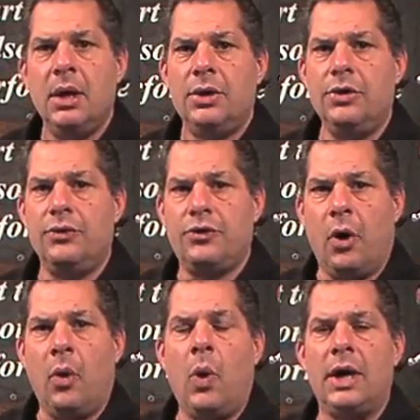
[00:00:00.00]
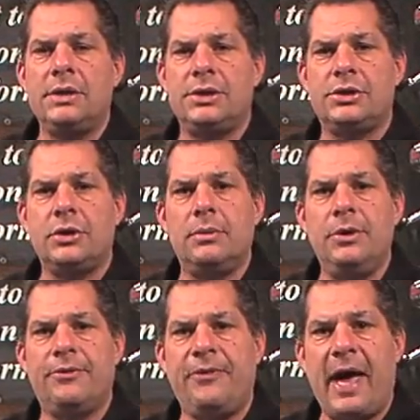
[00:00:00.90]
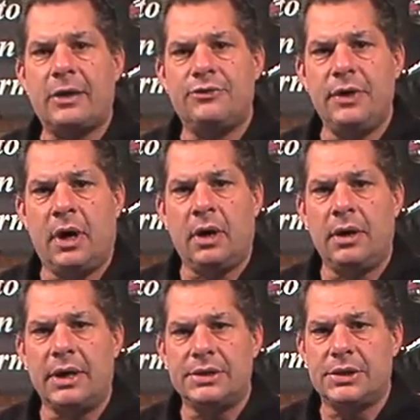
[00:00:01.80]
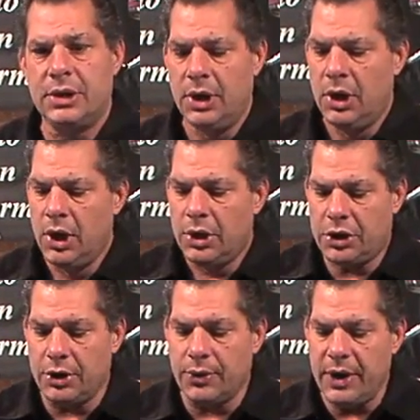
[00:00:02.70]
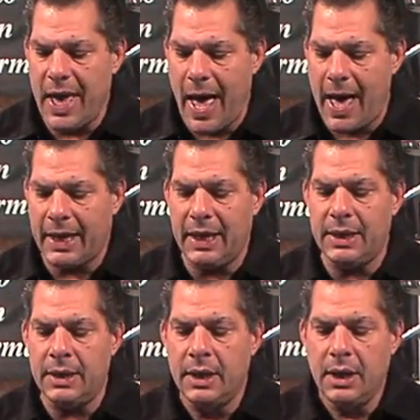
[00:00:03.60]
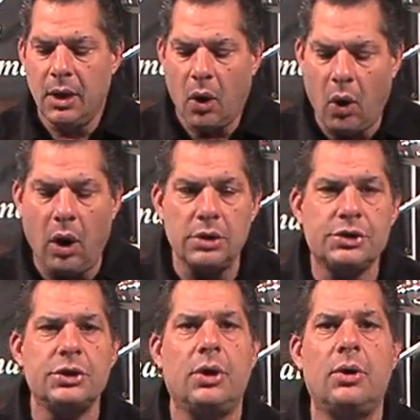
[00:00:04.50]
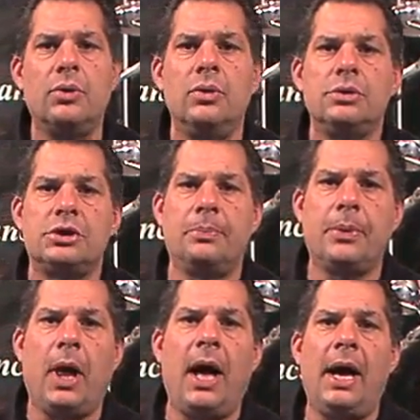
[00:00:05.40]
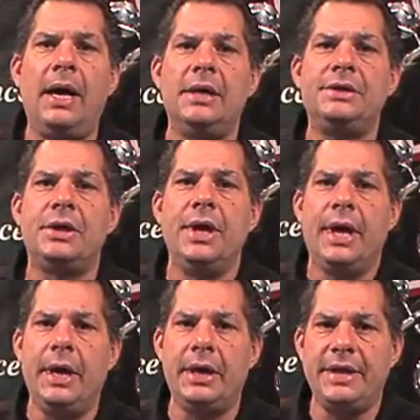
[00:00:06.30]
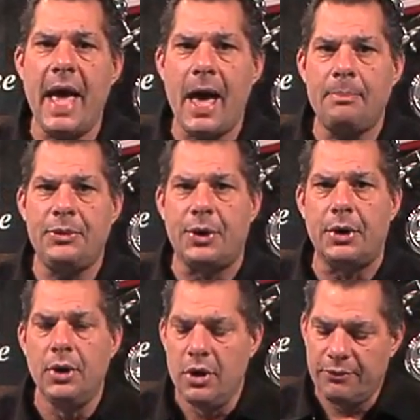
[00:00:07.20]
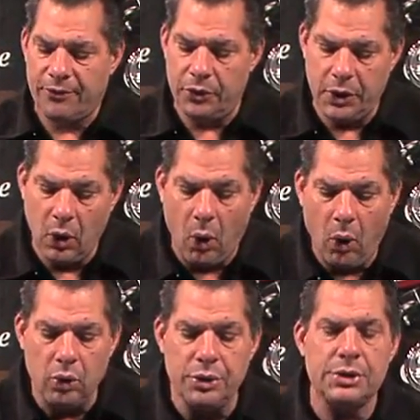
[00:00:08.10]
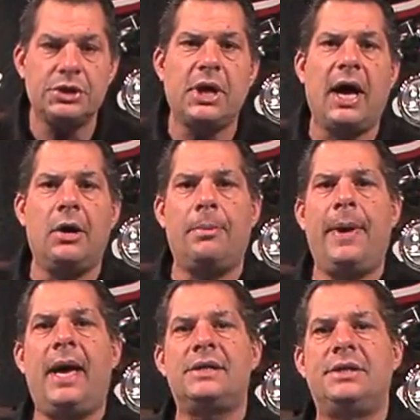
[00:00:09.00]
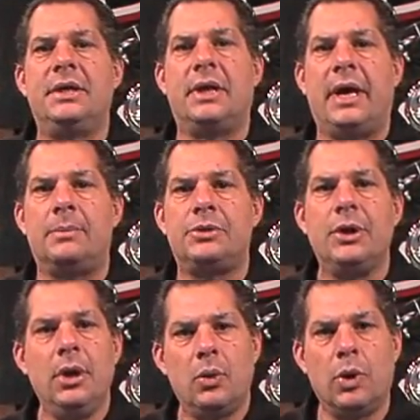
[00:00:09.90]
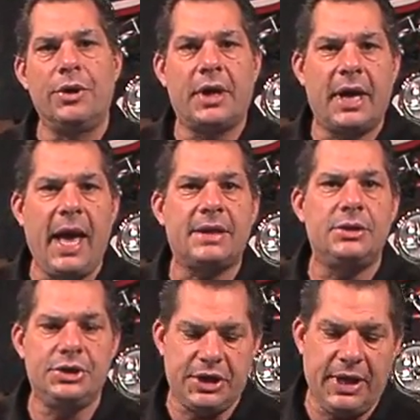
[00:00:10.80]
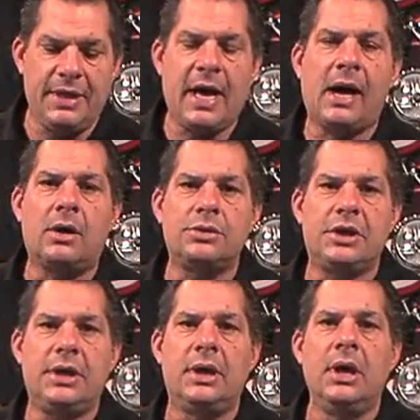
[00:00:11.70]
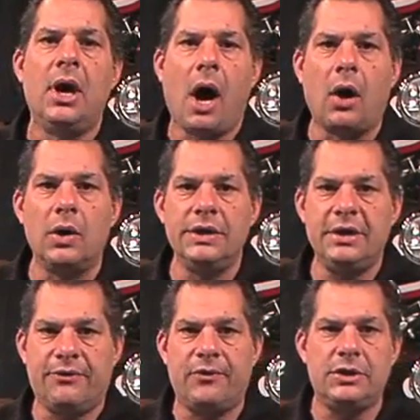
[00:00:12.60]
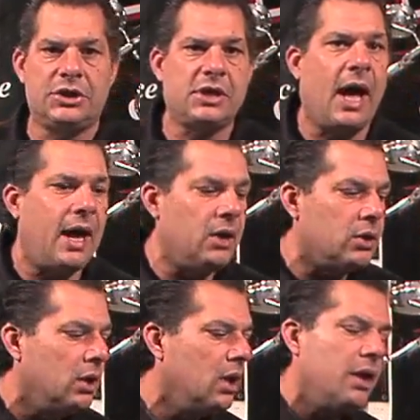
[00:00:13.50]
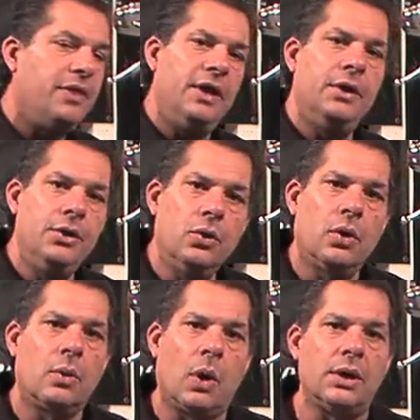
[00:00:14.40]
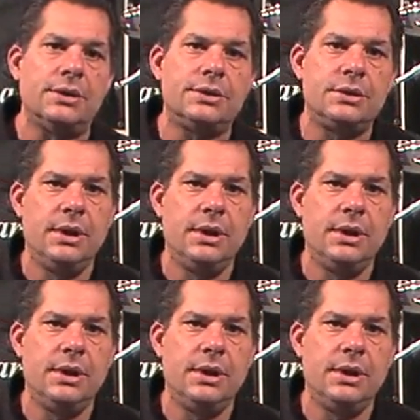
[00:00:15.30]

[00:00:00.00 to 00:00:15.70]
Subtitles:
You don't want to disturb your factory harness. Kuryakyn also supplies an adapter for the older style passing lamps where the connectors in the housing are a different style than the newer ones.